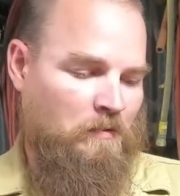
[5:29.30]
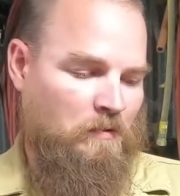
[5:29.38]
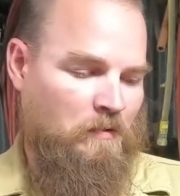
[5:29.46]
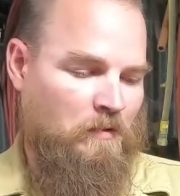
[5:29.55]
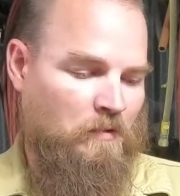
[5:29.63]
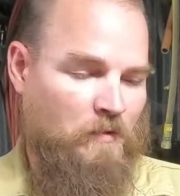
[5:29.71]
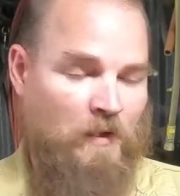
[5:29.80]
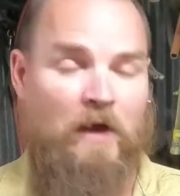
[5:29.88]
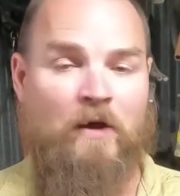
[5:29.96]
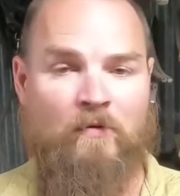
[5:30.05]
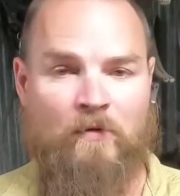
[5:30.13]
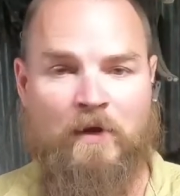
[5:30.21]
you know, they
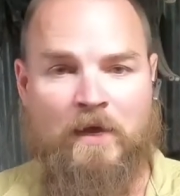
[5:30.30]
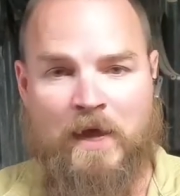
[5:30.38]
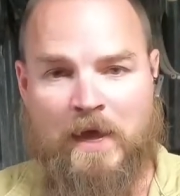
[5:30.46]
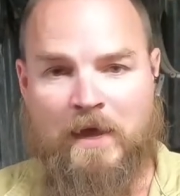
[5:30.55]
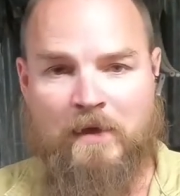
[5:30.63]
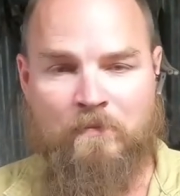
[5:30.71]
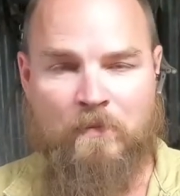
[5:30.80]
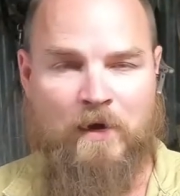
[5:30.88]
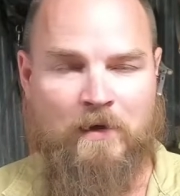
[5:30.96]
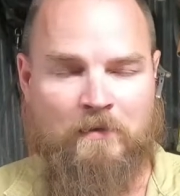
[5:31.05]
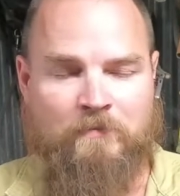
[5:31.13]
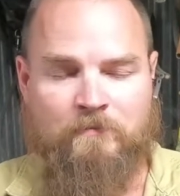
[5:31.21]
already had
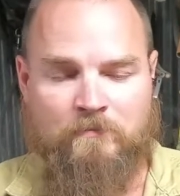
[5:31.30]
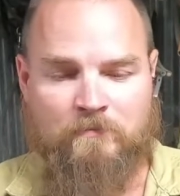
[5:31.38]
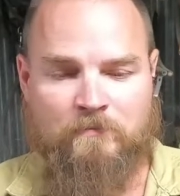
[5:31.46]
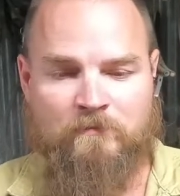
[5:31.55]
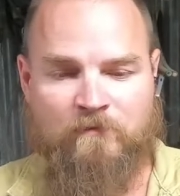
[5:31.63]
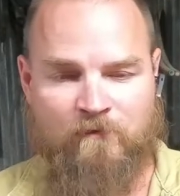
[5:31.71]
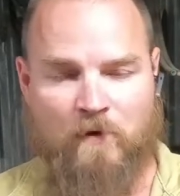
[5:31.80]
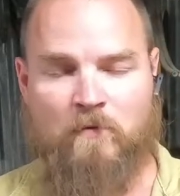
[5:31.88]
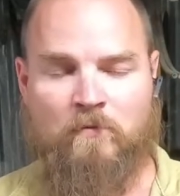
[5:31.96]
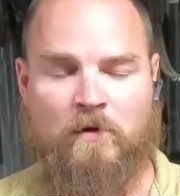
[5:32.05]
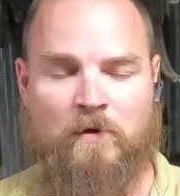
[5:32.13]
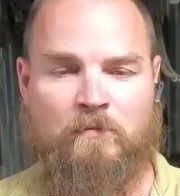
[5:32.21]
my
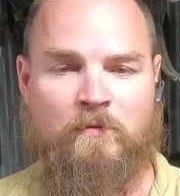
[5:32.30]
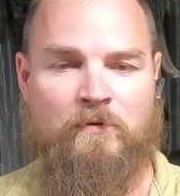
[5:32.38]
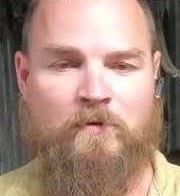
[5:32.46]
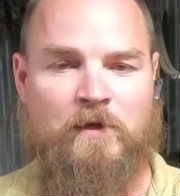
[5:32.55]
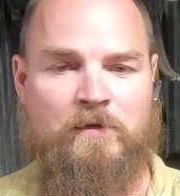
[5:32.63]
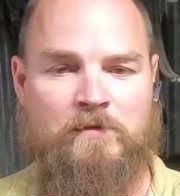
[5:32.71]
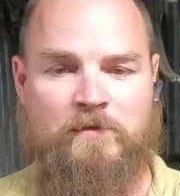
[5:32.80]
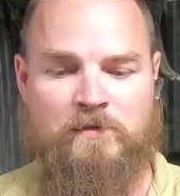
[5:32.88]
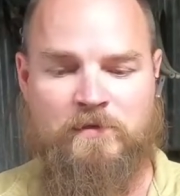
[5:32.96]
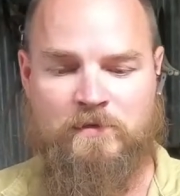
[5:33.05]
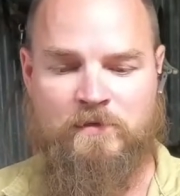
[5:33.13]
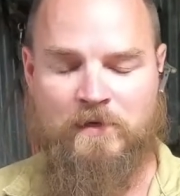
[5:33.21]
phone number. They
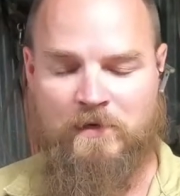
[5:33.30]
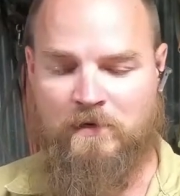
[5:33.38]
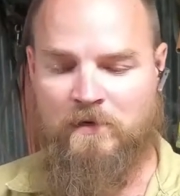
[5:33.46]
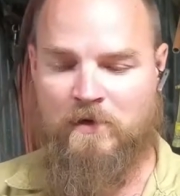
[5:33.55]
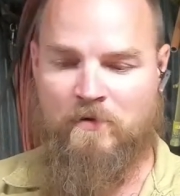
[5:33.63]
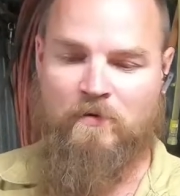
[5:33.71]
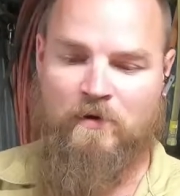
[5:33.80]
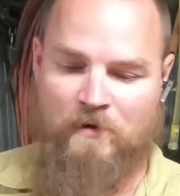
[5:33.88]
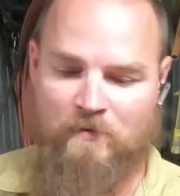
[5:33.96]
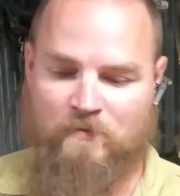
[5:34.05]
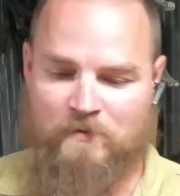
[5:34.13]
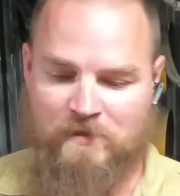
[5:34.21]
just didn't know that
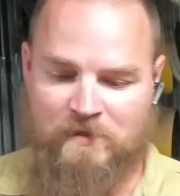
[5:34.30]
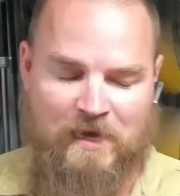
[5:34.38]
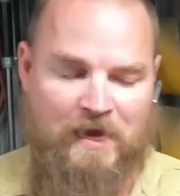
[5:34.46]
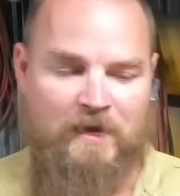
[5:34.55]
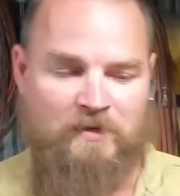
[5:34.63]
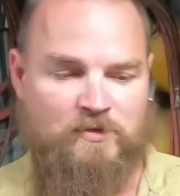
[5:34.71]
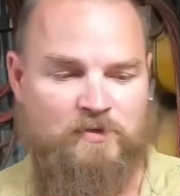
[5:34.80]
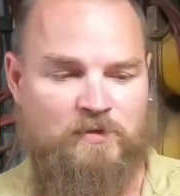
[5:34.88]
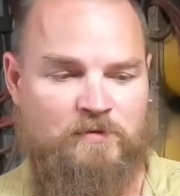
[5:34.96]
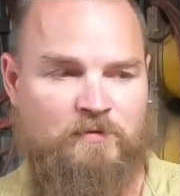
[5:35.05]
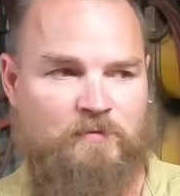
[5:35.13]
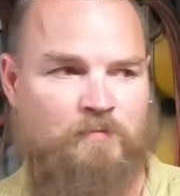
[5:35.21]
it was attached
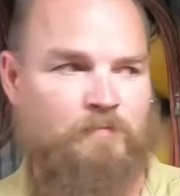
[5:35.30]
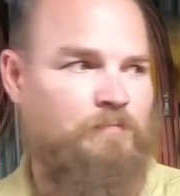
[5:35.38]
to